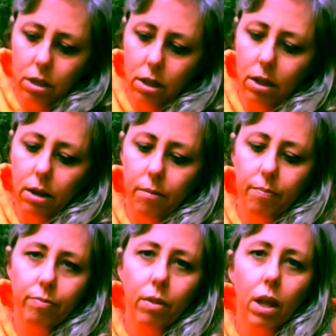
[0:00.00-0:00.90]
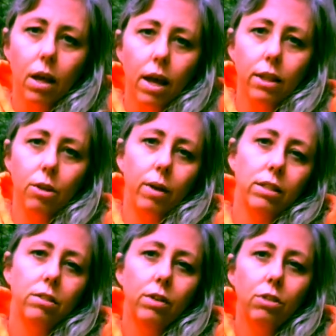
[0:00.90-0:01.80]
I think the
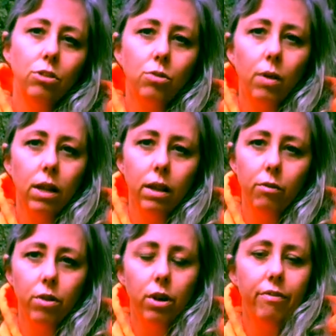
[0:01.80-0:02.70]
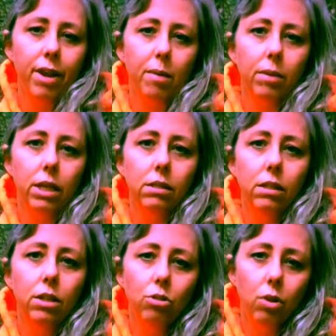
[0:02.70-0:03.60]
rest of us just want to live with our families
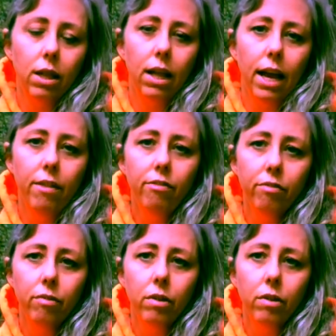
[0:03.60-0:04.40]
and enjoy life